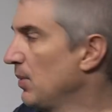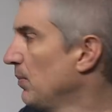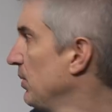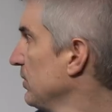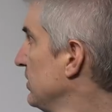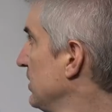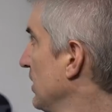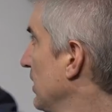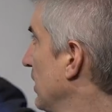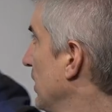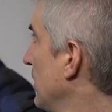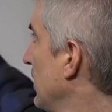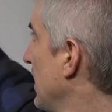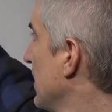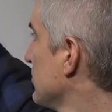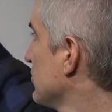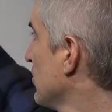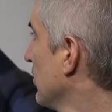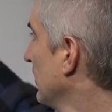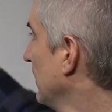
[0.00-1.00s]
but then
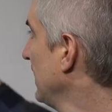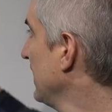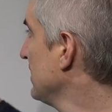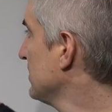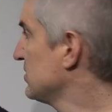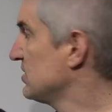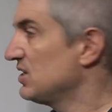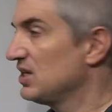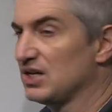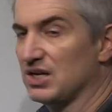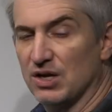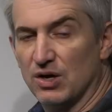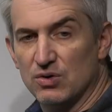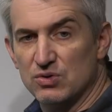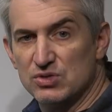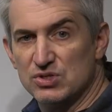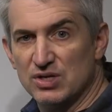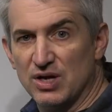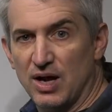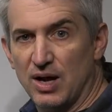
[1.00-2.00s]
as our latency
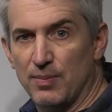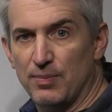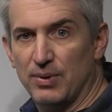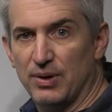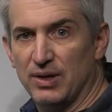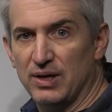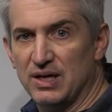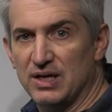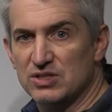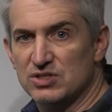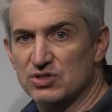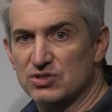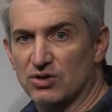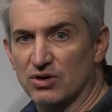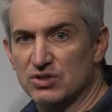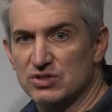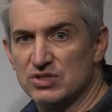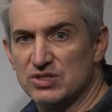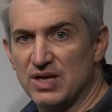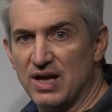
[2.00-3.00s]
goes up, it
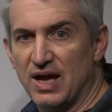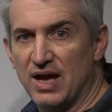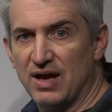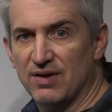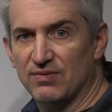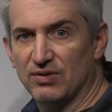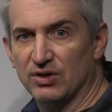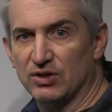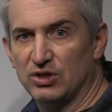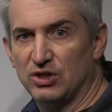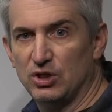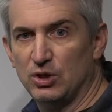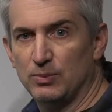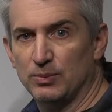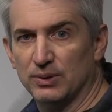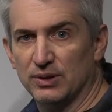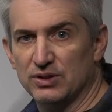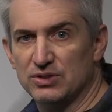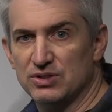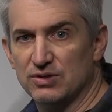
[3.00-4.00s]
starts to have a
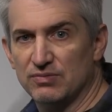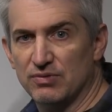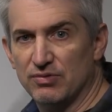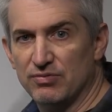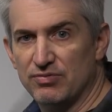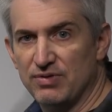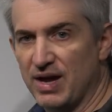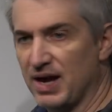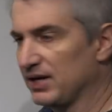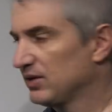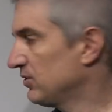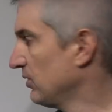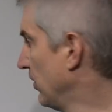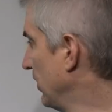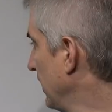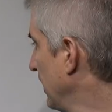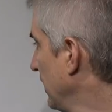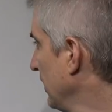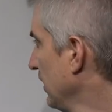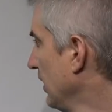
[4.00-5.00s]
cumulative effect
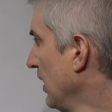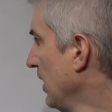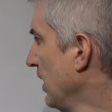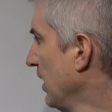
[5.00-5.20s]
on it.